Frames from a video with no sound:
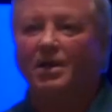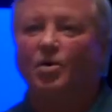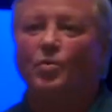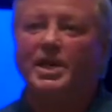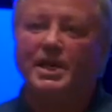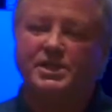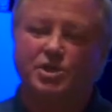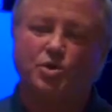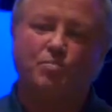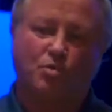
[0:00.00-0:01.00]
we need
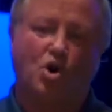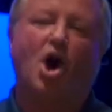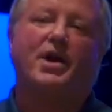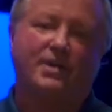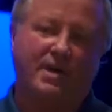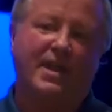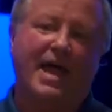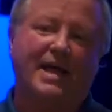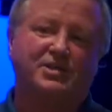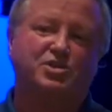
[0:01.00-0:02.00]
to broaden
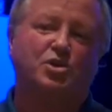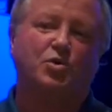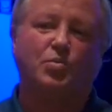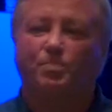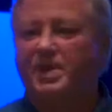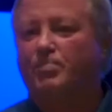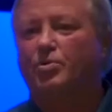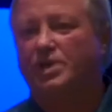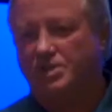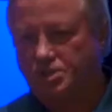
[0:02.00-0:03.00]
that so people
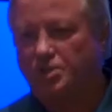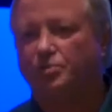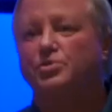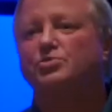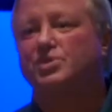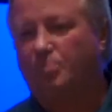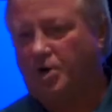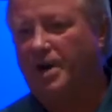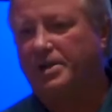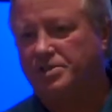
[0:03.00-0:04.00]
can still use the
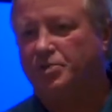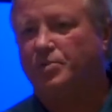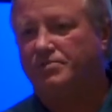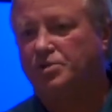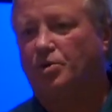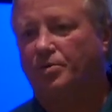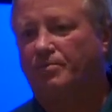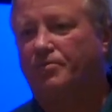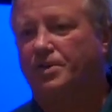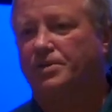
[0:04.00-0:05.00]
products that we've sold
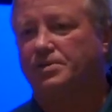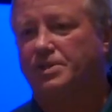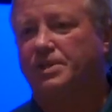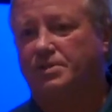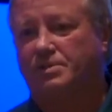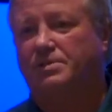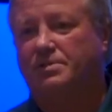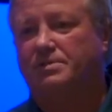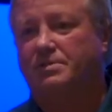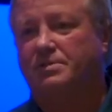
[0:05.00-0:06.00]
them for years and years.
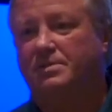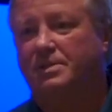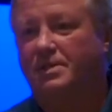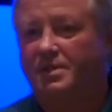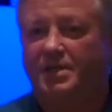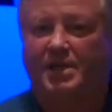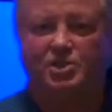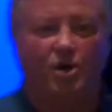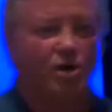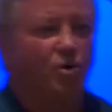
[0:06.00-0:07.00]
Okay,
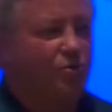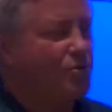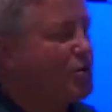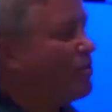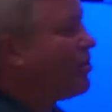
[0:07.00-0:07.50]
so I'll go through a